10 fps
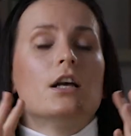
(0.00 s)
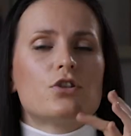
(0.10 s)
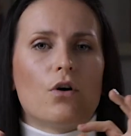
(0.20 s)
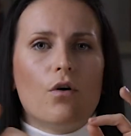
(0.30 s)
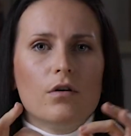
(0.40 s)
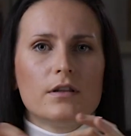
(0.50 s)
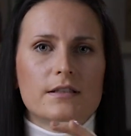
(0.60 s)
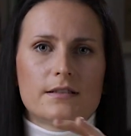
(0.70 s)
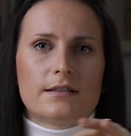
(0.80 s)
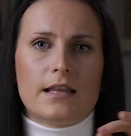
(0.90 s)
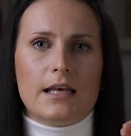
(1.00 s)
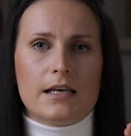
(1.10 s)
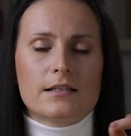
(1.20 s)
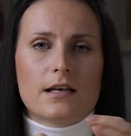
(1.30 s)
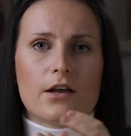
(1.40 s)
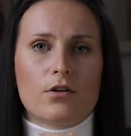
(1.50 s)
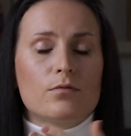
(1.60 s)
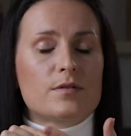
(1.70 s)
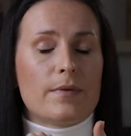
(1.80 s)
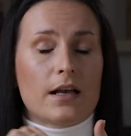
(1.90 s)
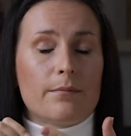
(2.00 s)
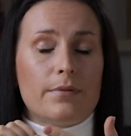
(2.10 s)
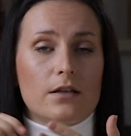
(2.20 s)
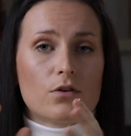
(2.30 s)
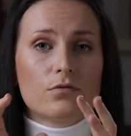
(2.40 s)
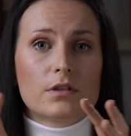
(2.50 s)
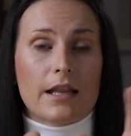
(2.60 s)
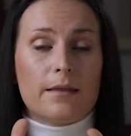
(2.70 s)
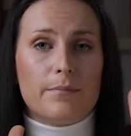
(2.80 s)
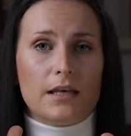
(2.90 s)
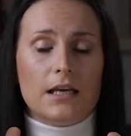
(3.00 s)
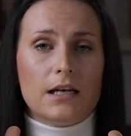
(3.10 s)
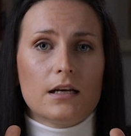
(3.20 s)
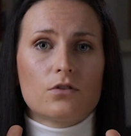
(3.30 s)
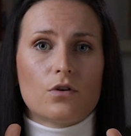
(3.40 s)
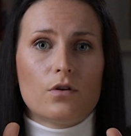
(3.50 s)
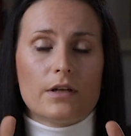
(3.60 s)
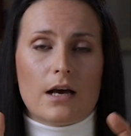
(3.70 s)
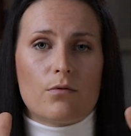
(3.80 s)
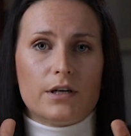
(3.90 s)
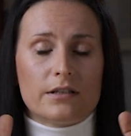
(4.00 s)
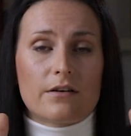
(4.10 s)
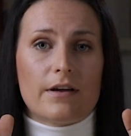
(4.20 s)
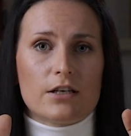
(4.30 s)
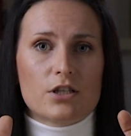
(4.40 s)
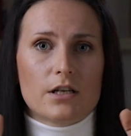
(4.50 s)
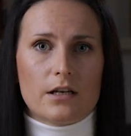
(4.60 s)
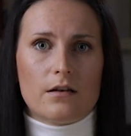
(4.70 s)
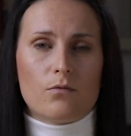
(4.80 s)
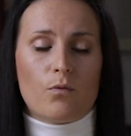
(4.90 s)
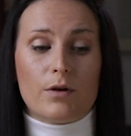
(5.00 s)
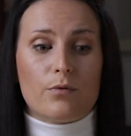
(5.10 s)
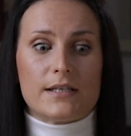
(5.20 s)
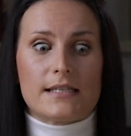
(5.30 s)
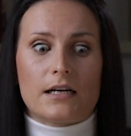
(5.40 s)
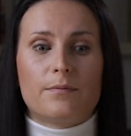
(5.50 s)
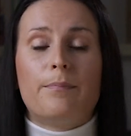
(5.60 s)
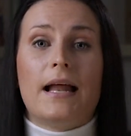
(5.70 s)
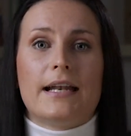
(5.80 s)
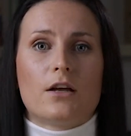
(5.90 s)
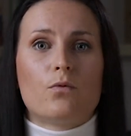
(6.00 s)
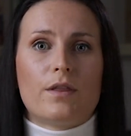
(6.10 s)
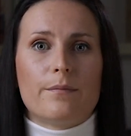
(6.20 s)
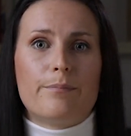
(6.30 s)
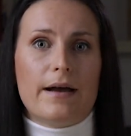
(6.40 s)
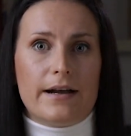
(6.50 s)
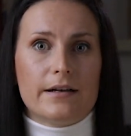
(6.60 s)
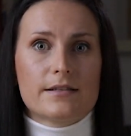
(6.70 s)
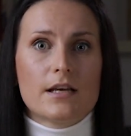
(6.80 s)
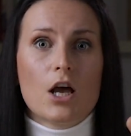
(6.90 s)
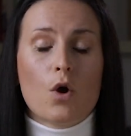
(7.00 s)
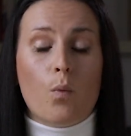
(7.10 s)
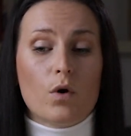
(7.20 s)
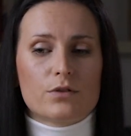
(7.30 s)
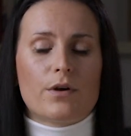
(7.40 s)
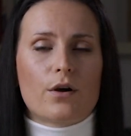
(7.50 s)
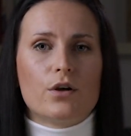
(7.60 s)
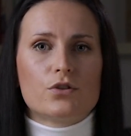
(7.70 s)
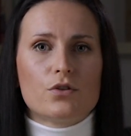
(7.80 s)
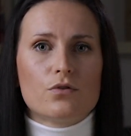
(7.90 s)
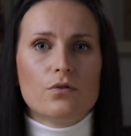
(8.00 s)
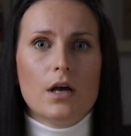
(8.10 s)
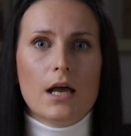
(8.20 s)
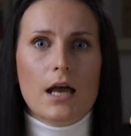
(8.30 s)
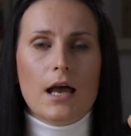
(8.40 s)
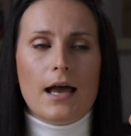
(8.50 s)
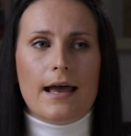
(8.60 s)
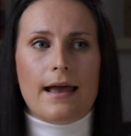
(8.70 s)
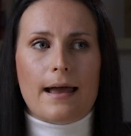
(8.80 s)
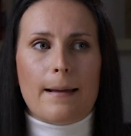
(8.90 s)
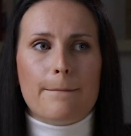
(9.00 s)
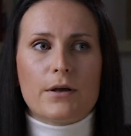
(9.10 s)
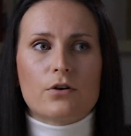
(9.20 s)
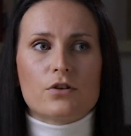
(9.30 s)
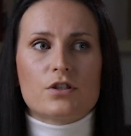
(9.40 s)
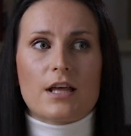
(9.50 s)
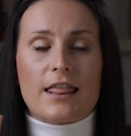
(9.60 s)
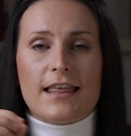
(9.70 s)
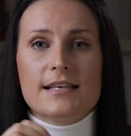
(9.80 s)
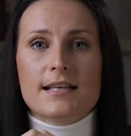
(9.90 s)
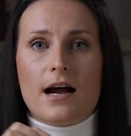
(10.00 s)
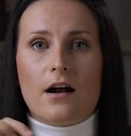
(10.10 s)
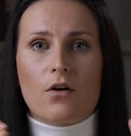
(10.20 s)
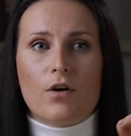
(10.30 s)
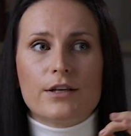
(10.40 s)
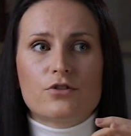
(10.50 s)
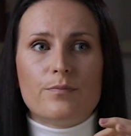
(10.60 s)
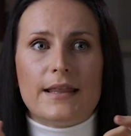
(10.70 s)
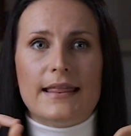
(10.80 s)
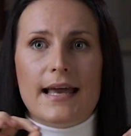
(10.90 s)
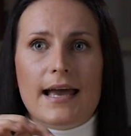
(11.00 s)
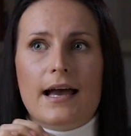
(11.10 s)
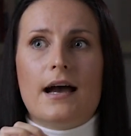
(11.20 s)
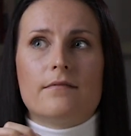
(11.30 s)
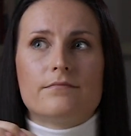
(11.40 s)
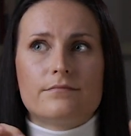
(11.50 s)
So all these things, I always make a big note at the beginning, in our intervention, when we start planning with the parents what we are going to do, because these are going to be the